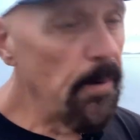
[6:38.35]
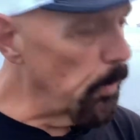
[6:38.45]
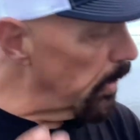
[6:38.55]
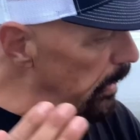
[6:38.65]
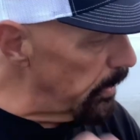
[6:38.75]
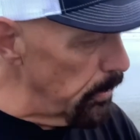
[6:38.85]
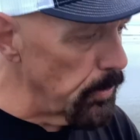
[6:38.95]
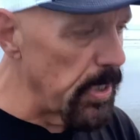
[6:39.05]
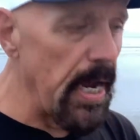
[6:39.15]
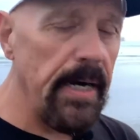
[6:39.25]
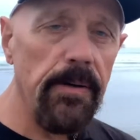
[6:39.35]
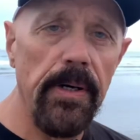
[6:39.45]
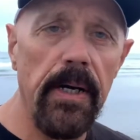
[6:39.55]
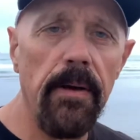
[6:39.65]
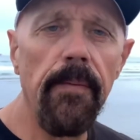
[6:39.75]
We're going to use that
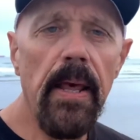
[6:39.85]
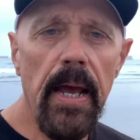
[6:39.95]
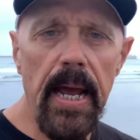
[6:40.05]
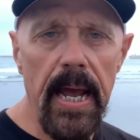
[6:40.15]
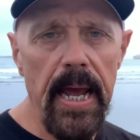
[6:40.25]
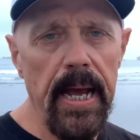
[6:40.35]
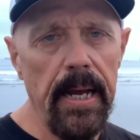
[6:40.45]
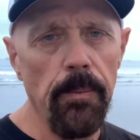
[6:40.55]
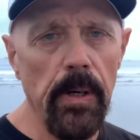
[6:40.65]
grill, and